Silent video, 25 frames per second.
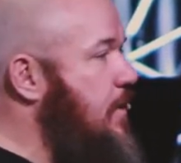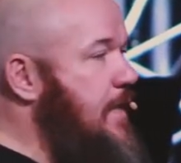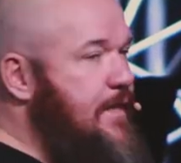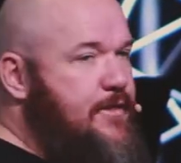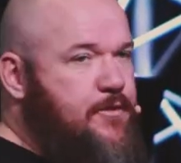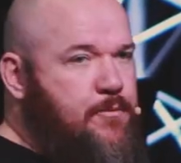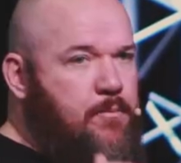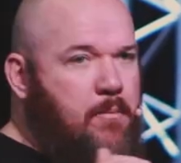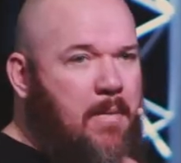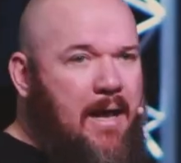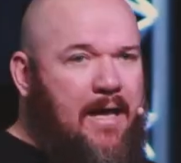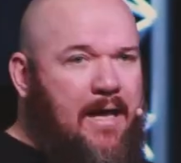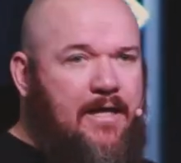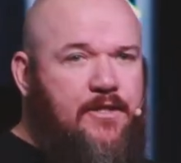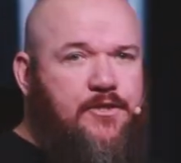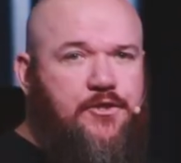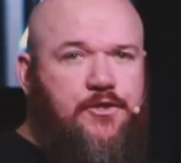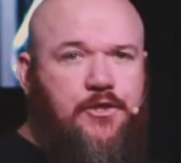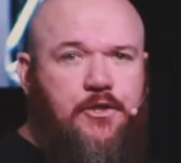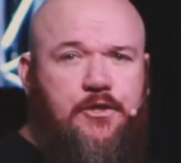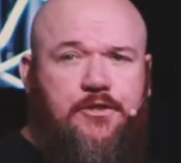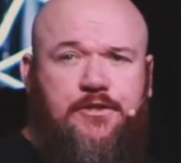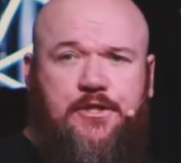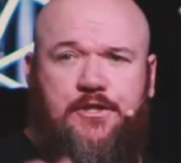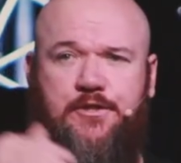It's my
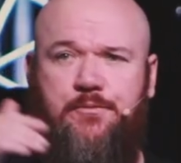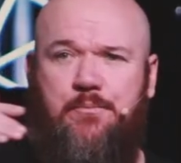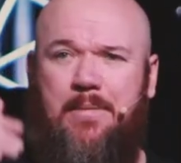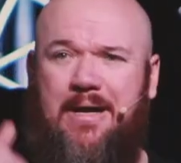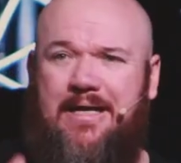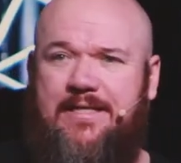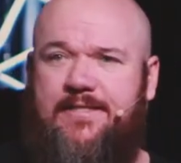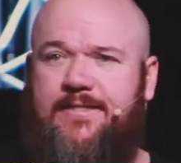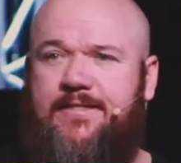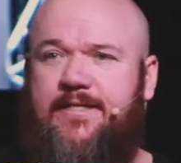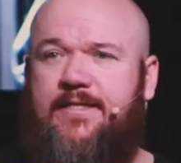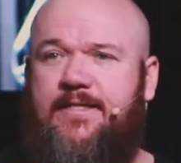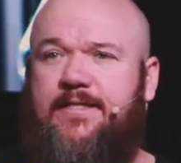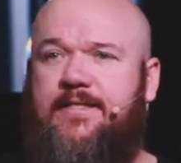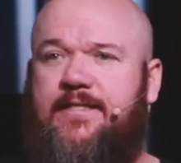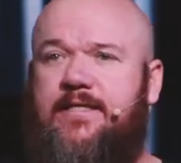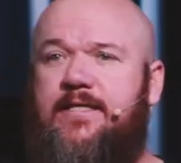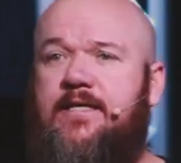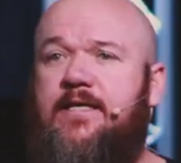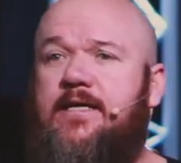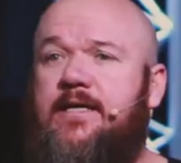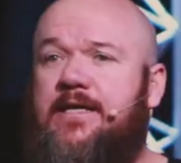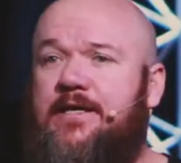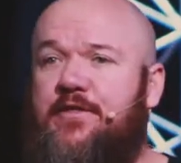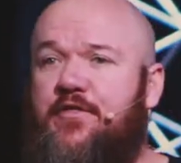church, it's my
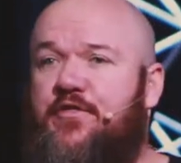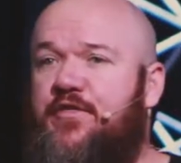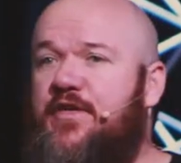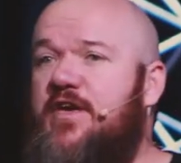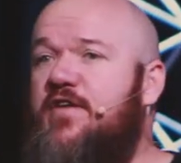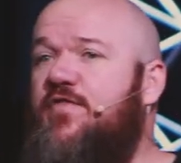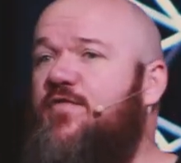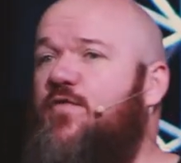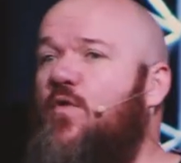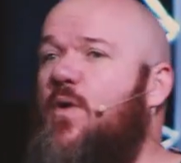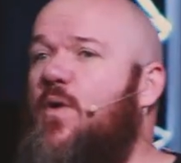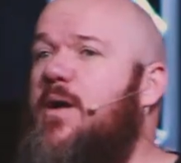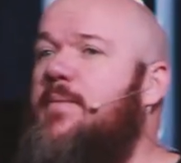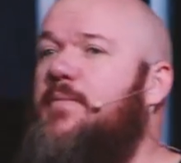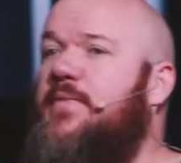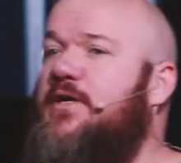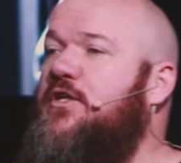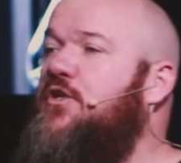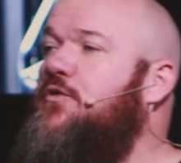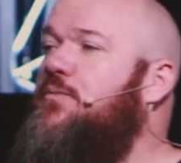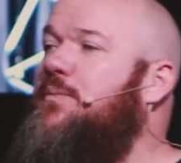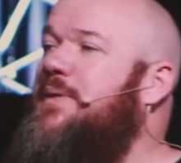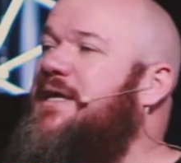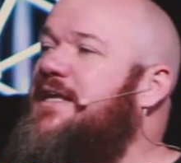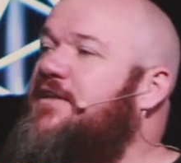city, therefore I'm
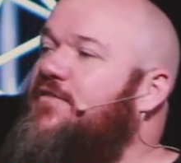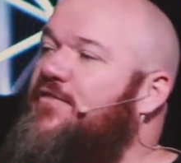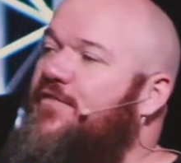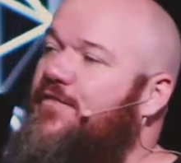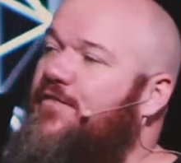going to be